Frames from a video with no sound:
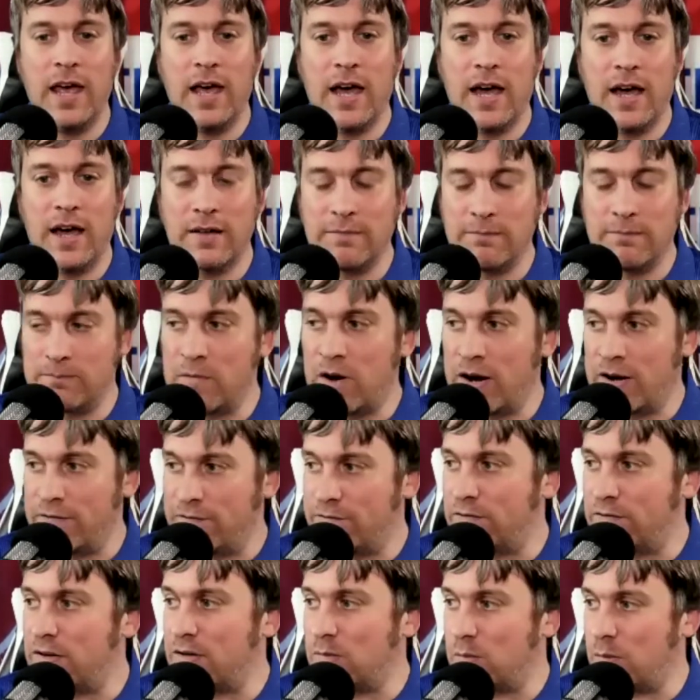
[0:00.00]

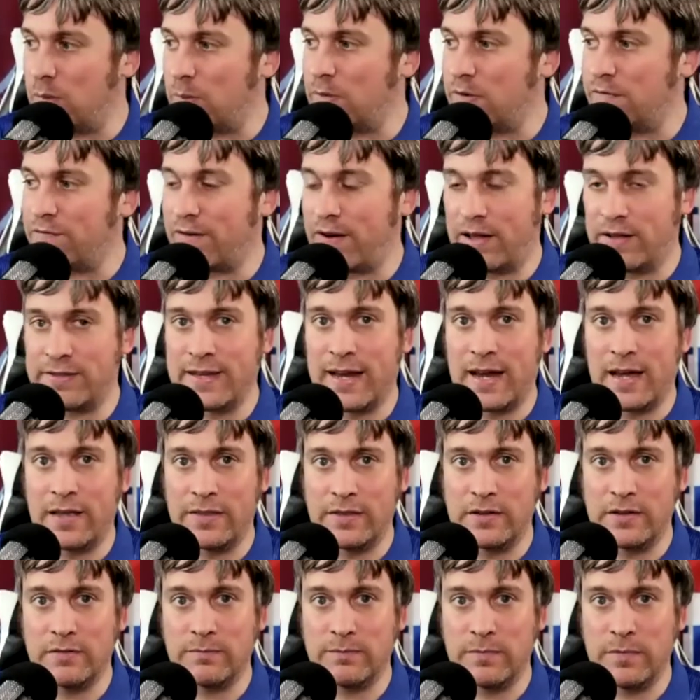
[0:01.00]
when we found out
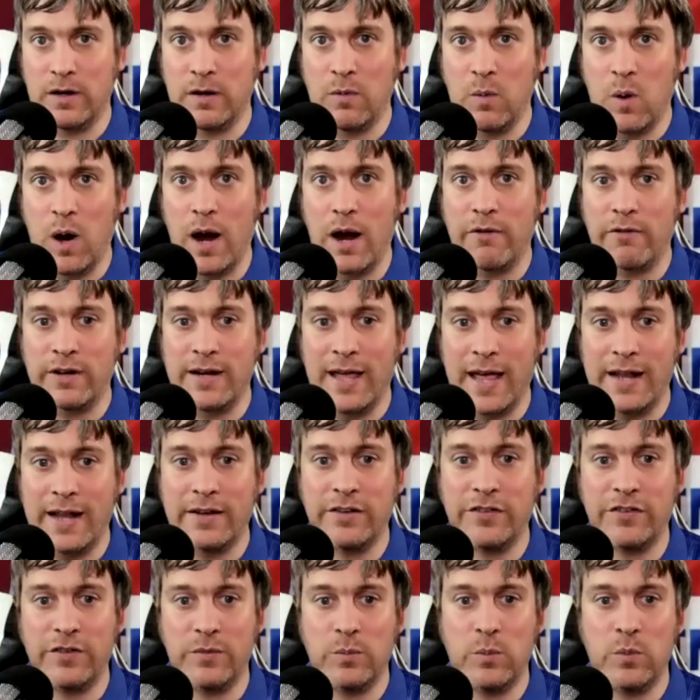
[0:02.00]
that Maguire and
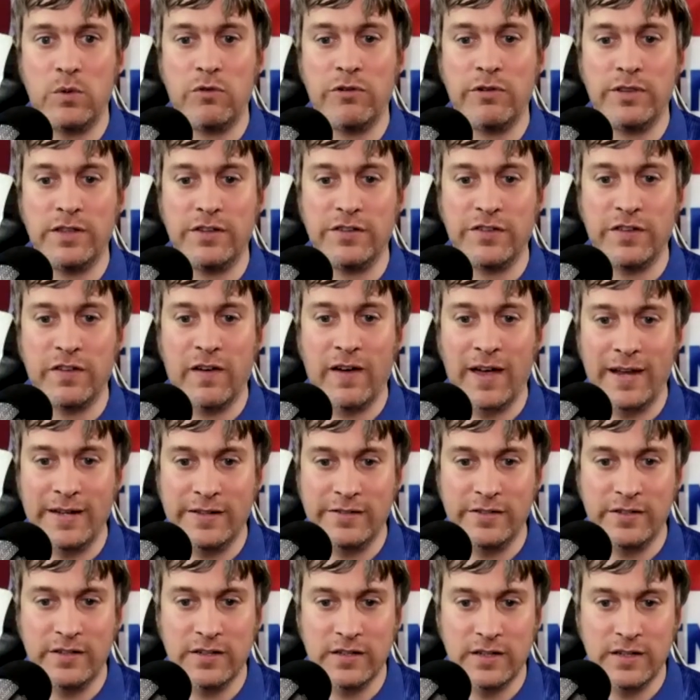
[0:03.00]
Henderson were in the side,
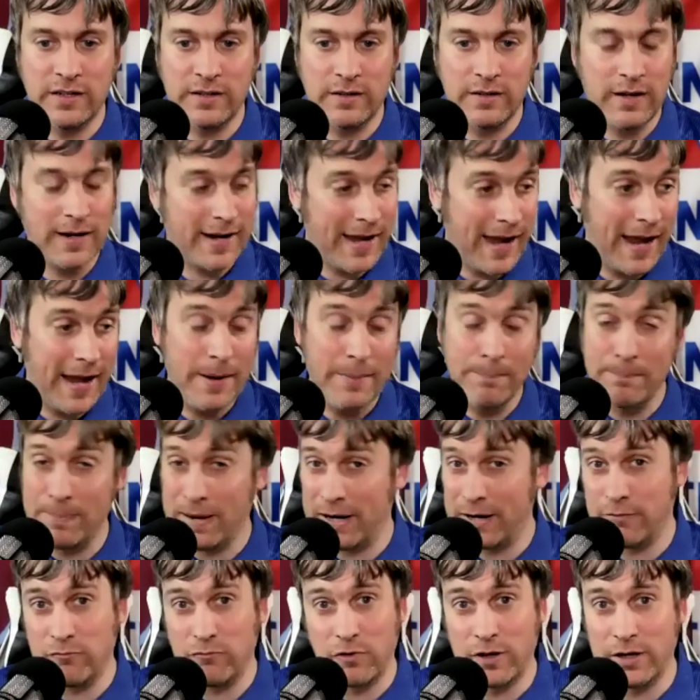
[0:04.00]
again, big
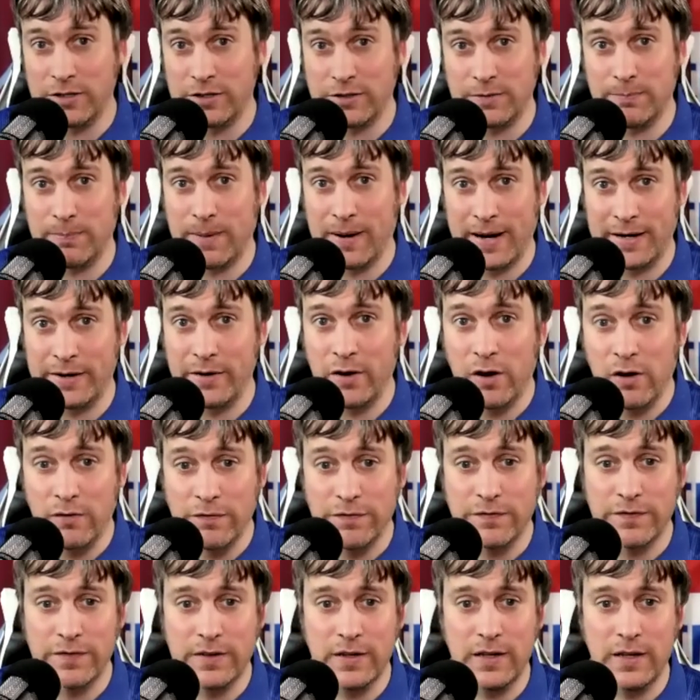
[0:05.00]
risk paid
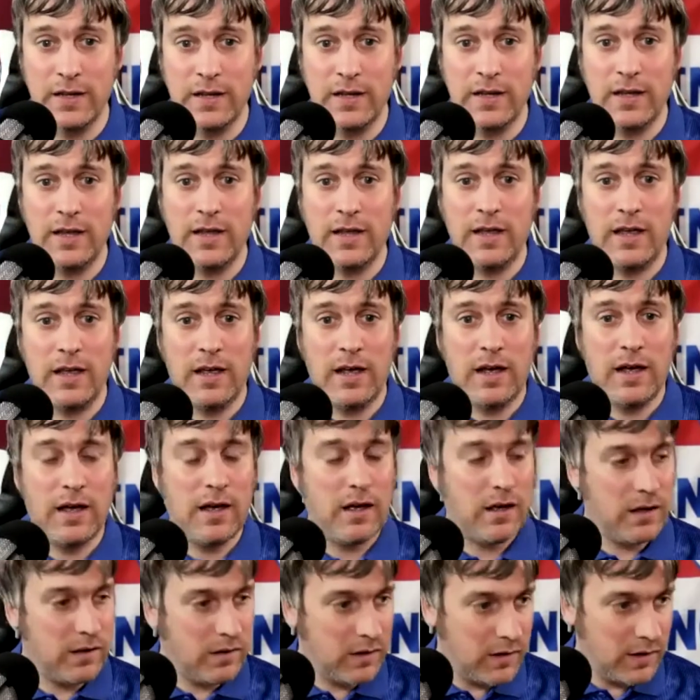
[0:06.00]
off.
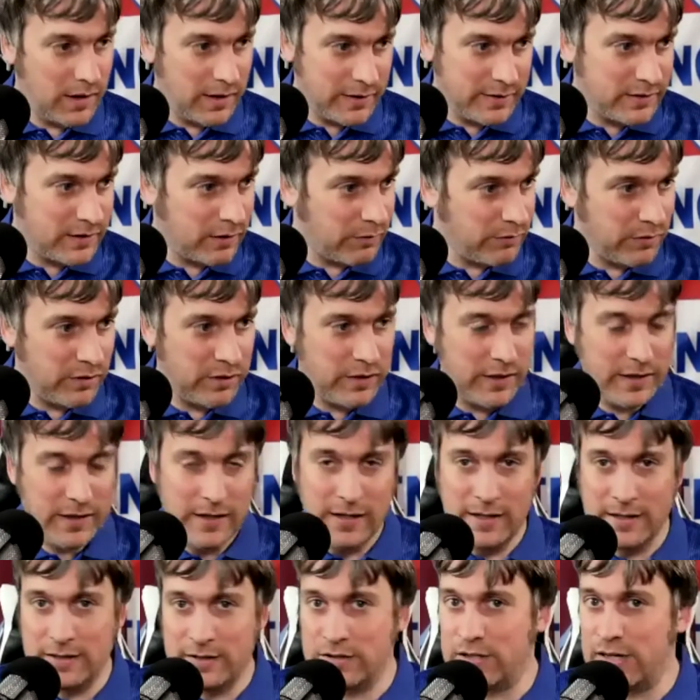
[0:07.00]
I don't think
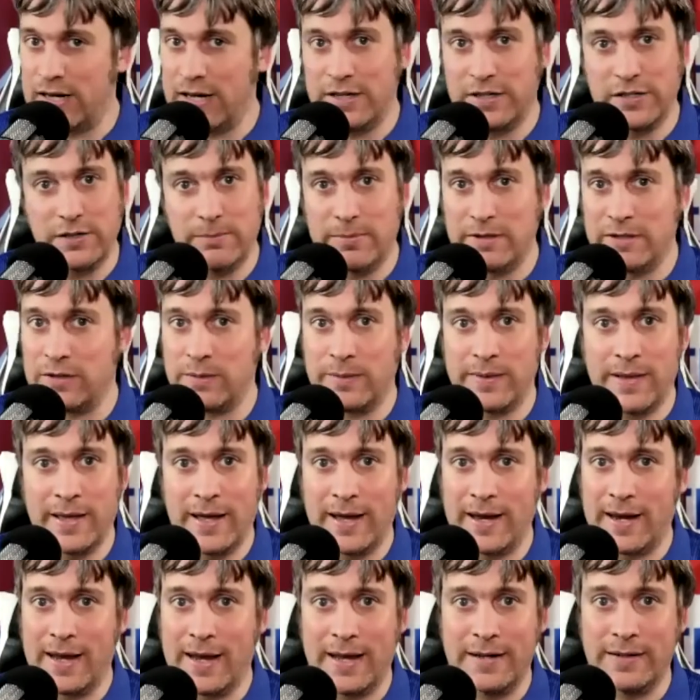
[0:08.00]
he should be doing that
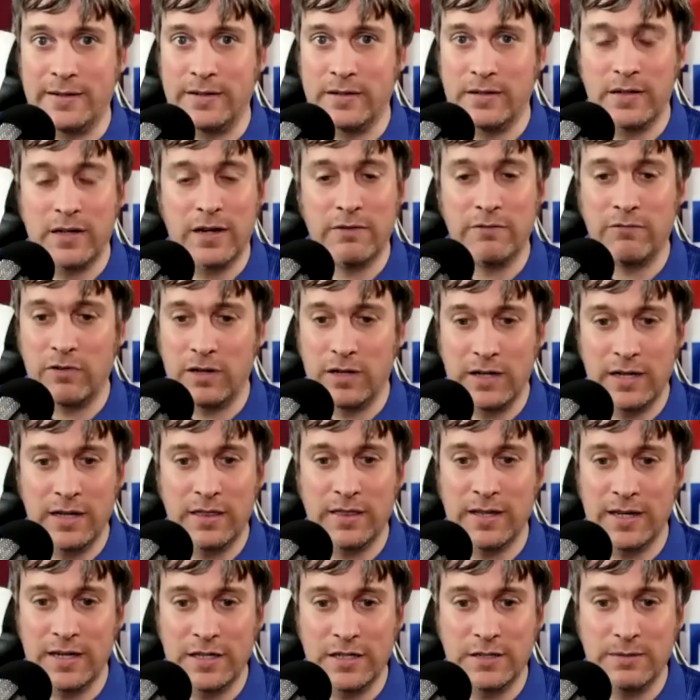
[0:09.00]
again. I really
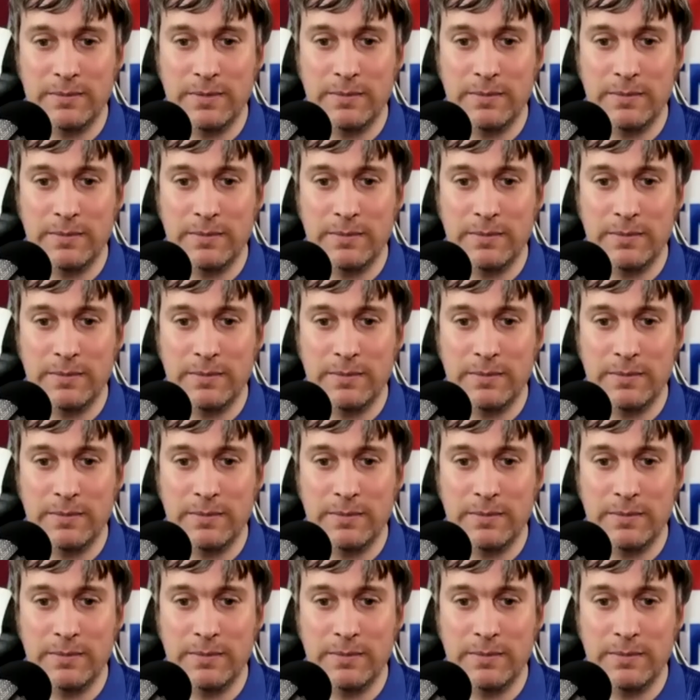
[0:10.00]
think he should